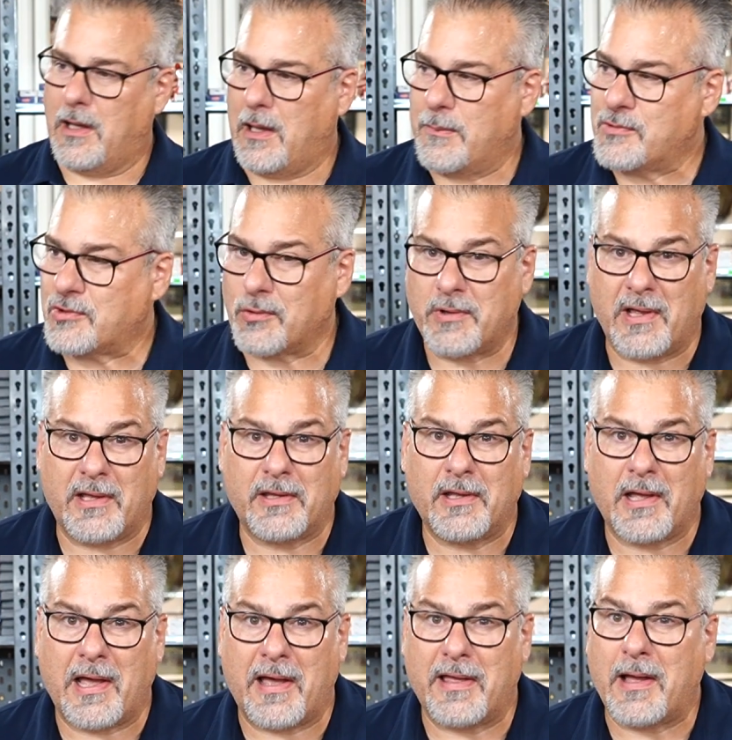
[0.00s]
I'm sure you,
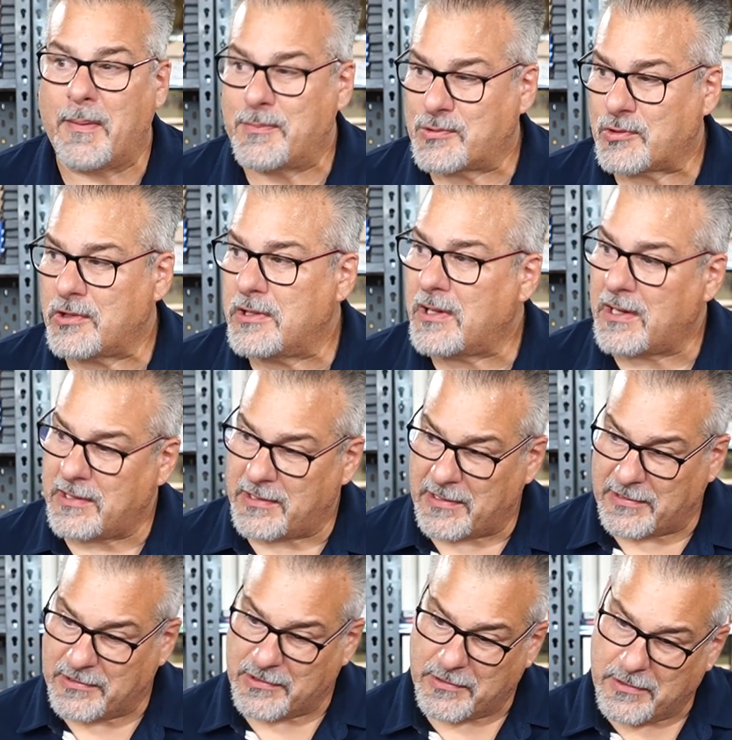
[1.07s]
you I'm sure you got it.
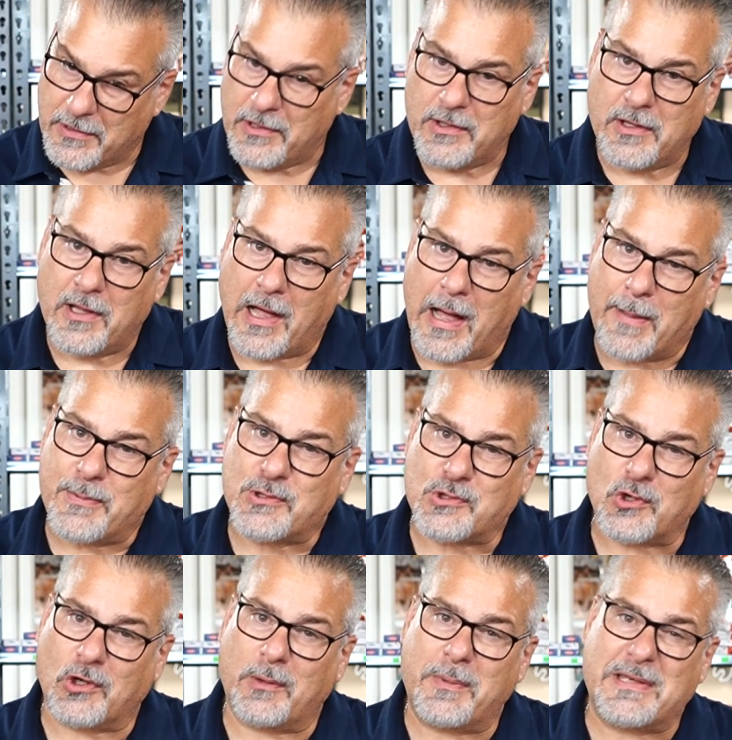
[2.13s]
I'm
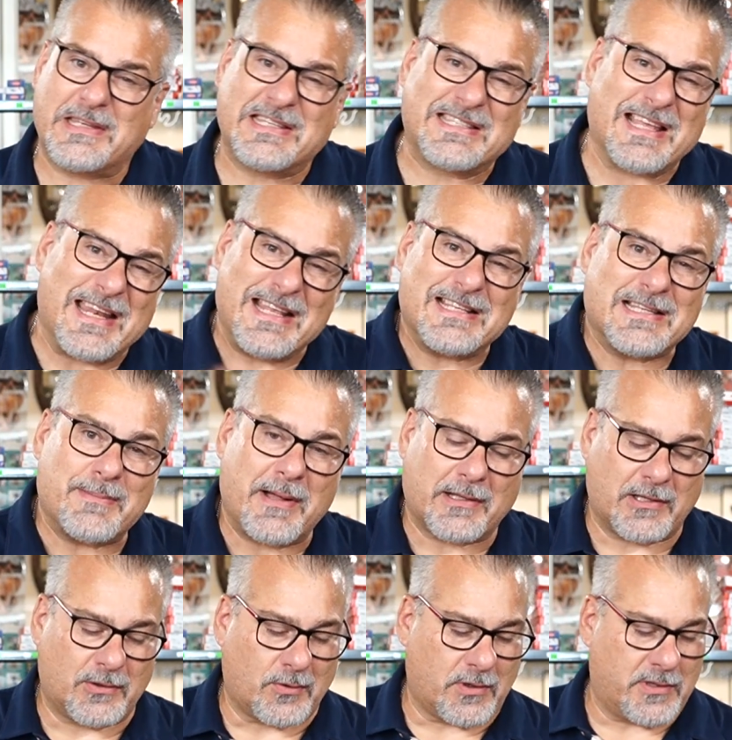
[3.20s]
sure you'll be sending some out
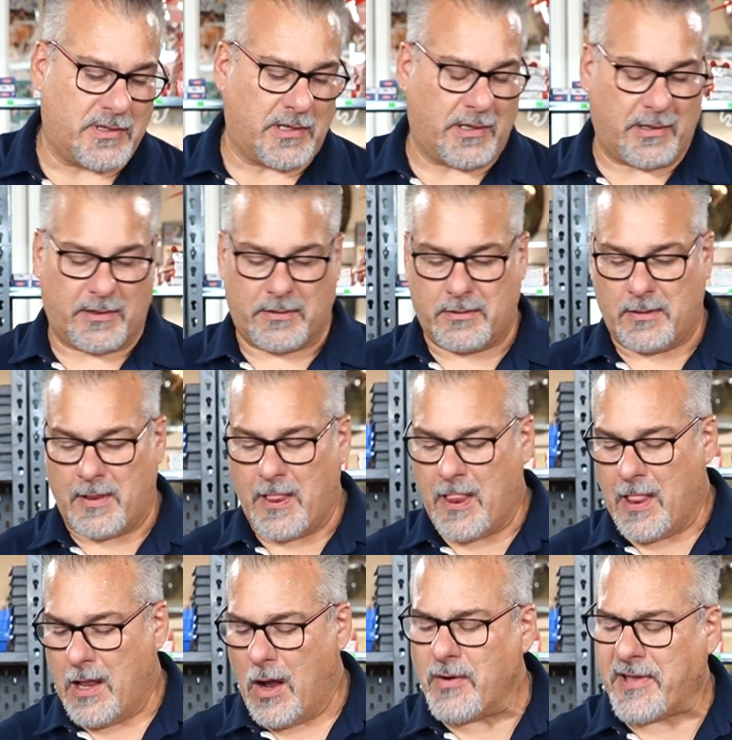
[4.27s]
the door today.
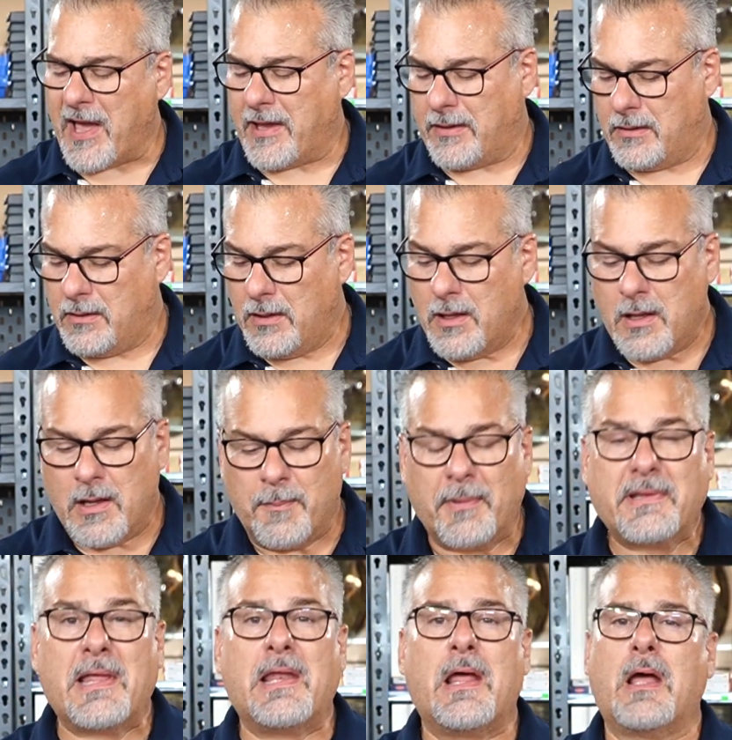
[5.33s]
Okay,
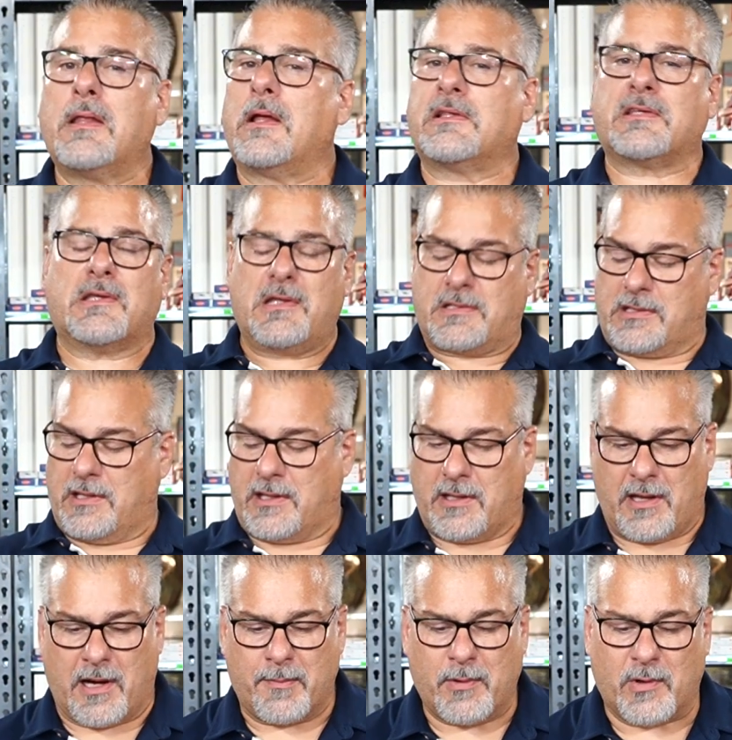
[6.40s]
but then uh, it's it's like
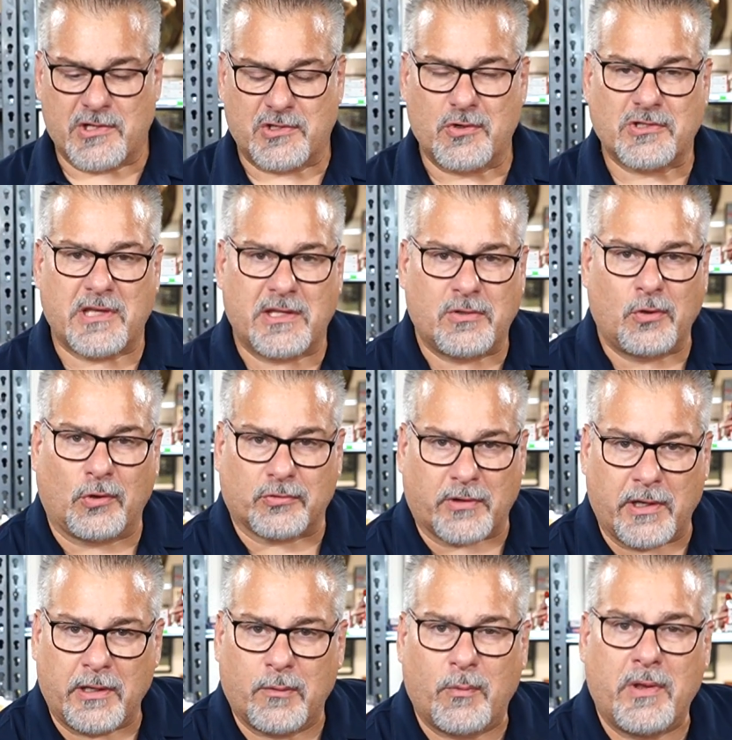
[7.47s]
everybody wants USA tools,
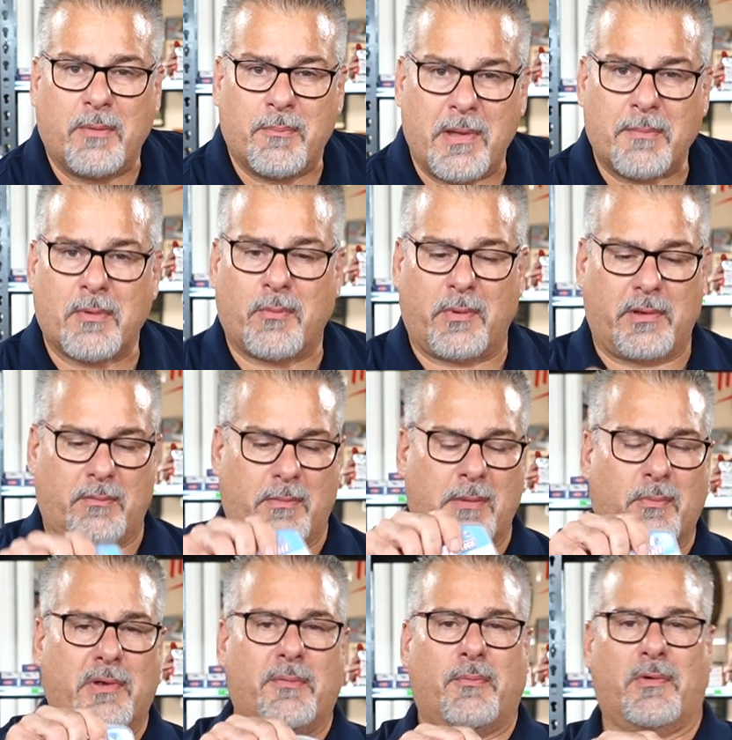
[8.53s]
right? We remember we
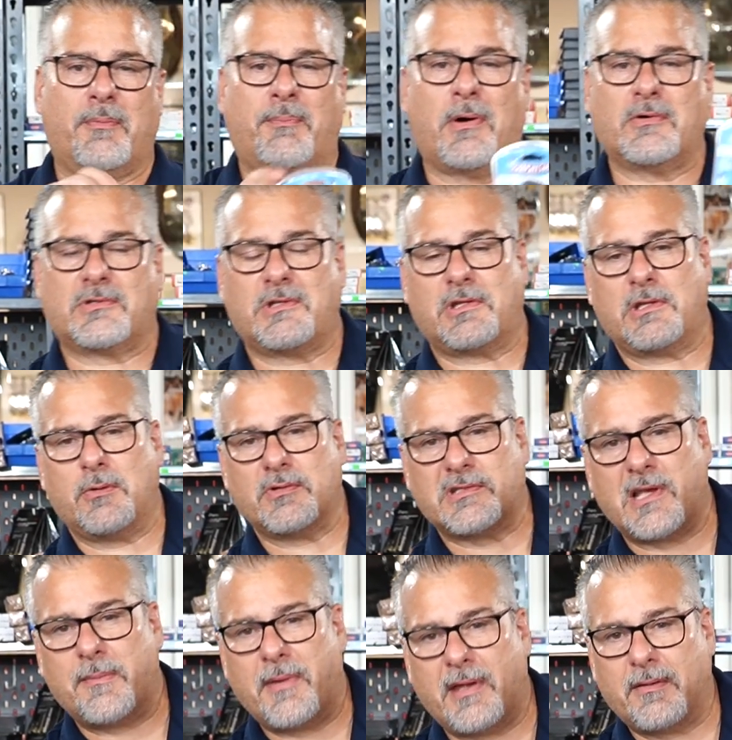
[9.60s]
remember we, we posted the
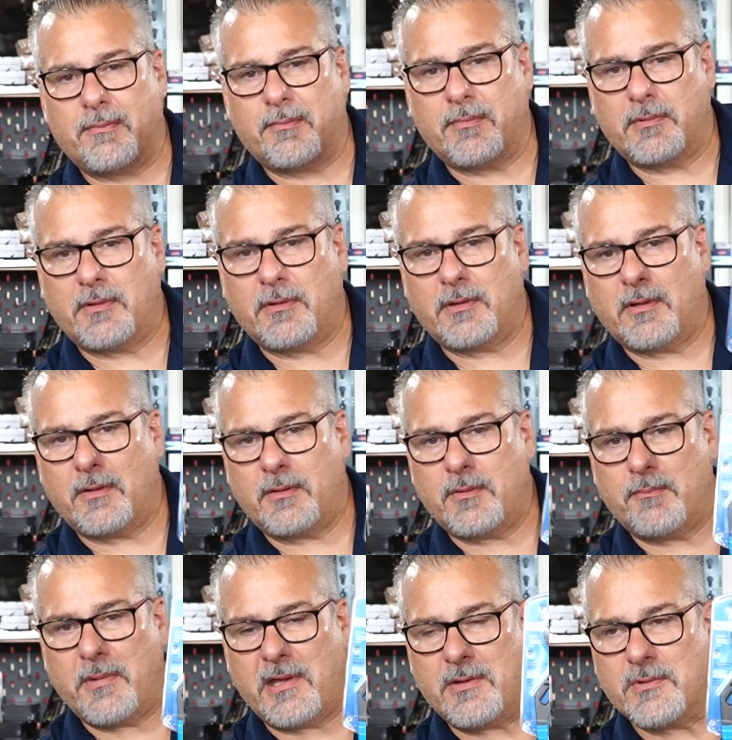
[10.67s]
USA made the, the
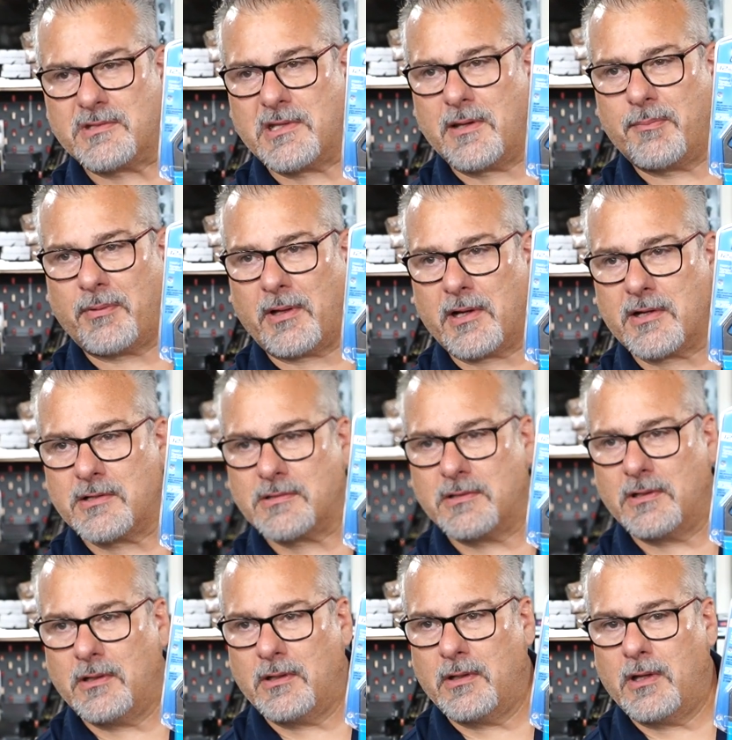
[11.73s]
Made USA flyers?
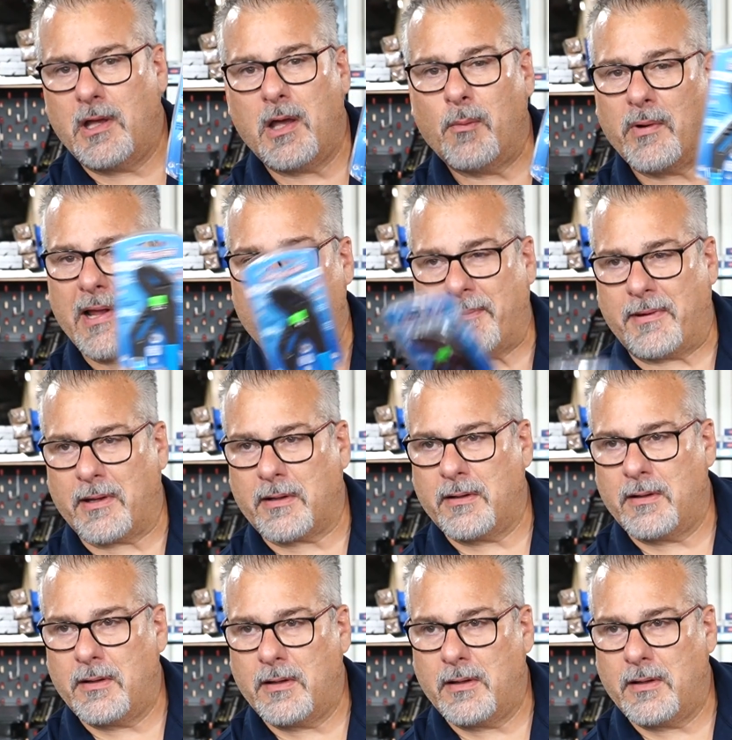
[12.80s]
Yes. And what happened, Nick?